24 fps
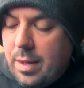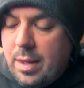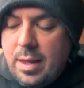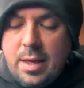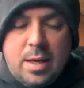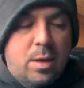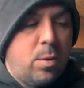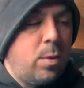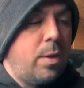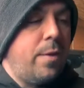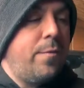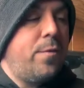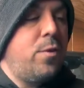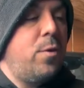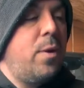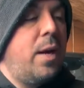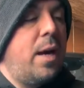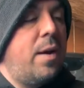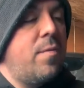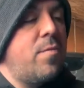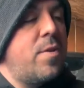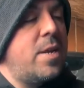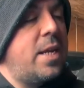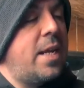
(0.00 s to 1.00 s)
Now if you
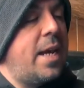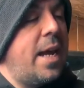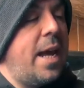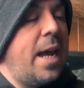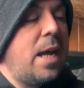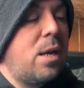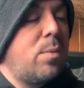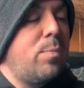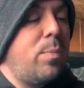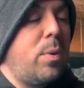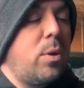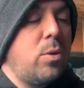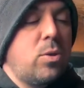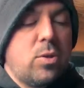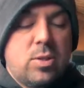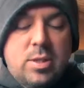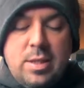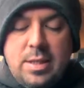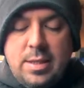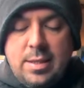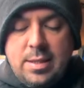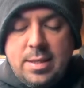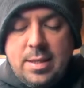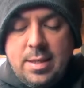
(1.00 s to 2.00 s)
have any egg
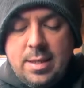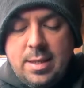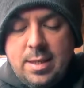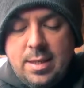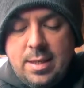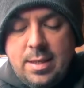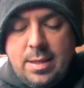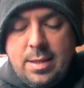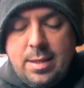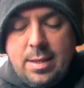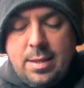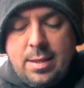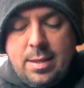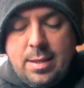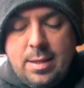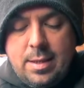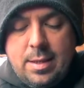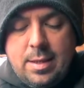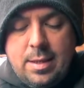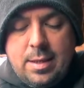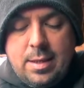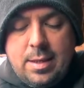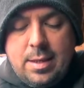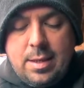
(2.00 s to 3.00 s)
boxes,
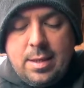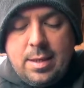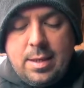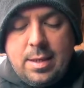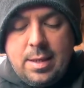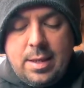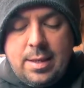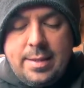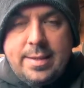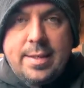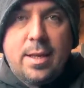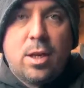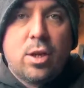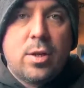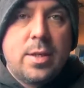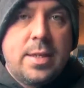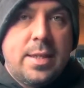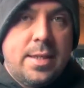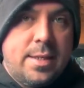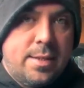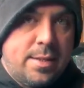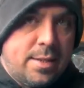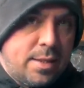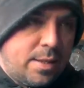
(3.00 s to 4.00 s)
it's a lot
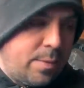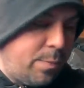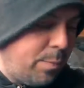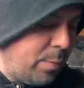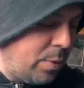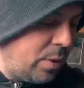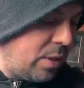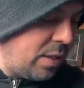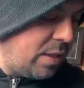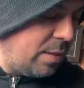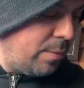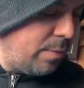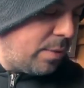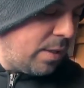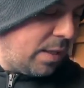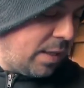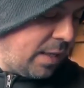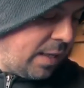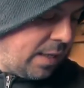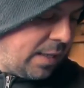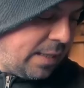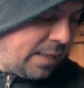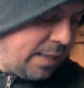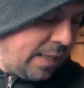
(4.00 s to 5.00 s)
easier to put them
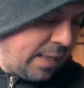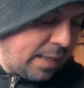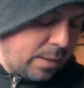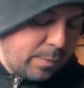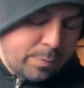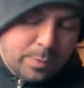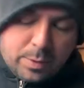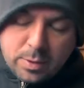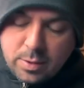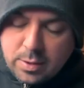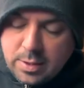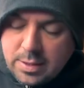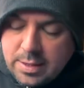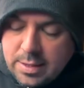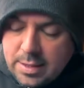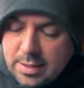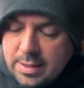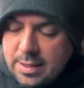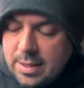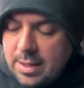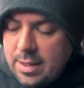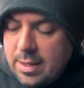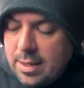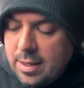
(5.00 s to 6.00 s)
in the egg
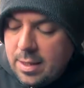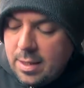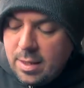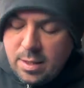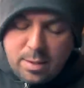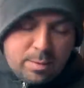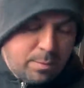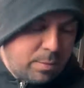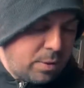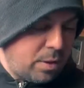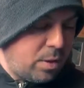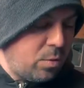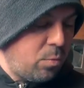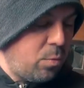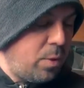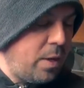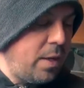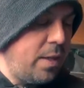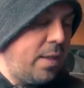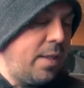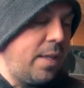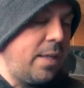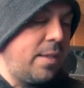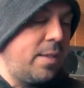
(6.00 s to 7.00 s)
boxes, but the
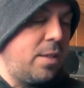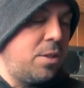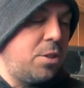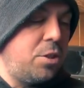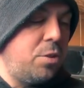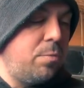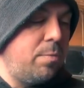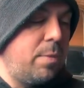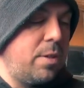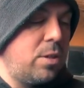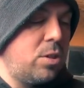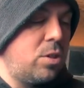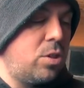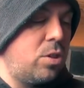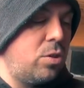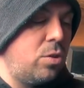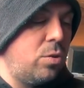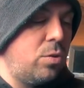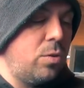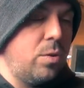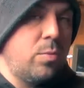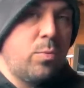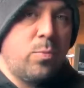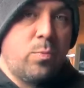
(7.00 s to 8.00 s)
one thing that you must
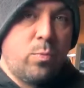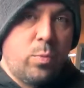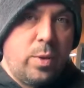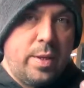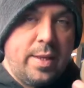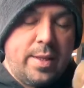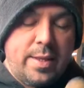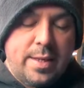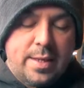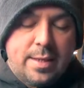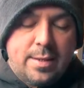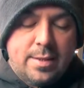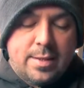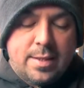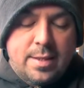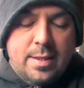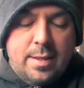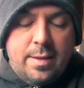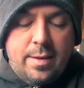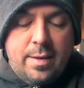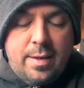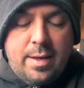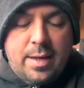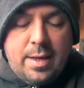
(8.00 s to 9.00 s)
do with these
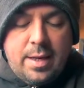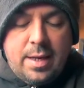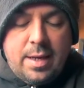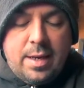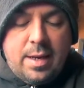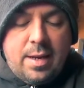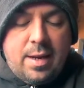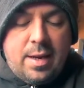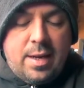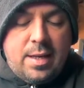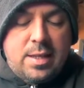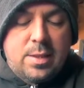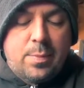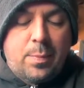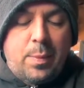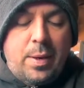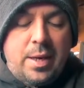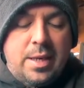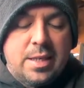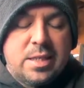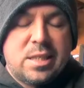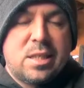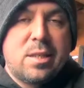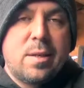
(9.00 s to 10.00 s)
is
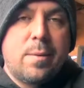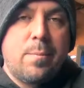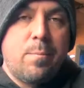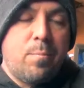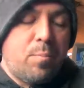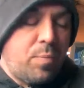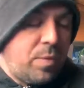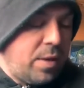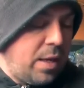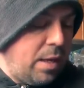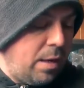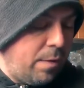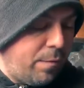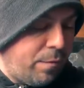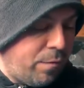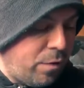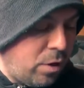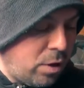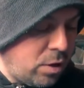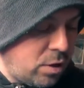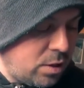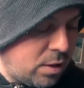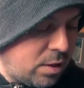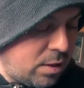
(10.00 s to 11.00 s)
place them in a
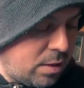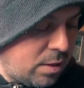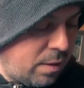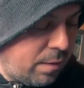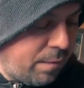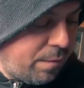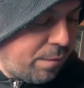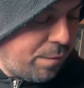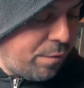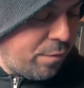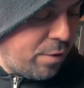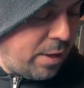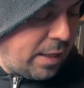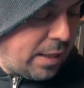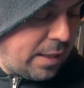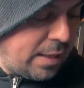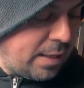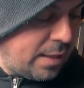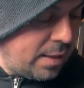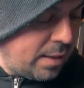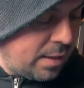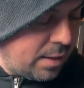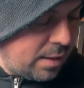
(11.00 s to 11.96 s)
frost-free